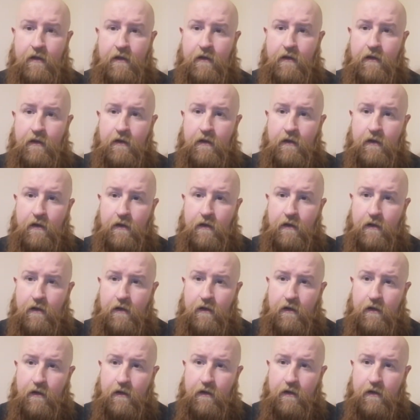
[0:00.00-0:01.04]

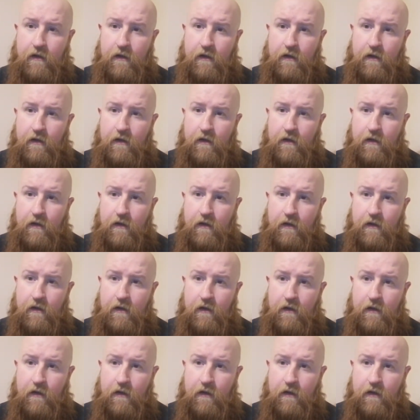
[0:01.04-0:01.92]
(no one is talking)